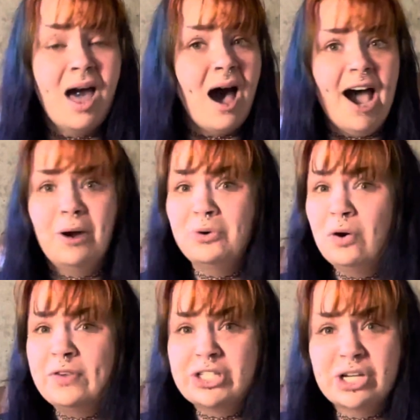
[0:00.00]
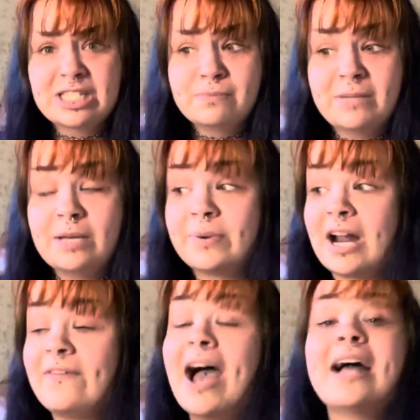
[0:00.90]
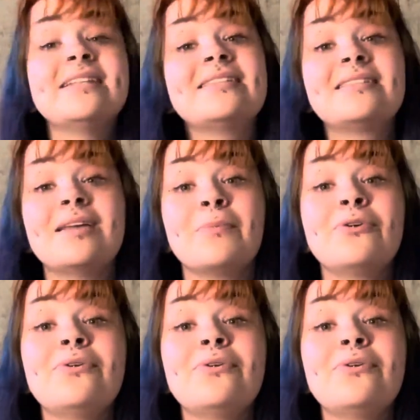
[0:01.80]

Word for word: I don't know if it's just me, but I've had some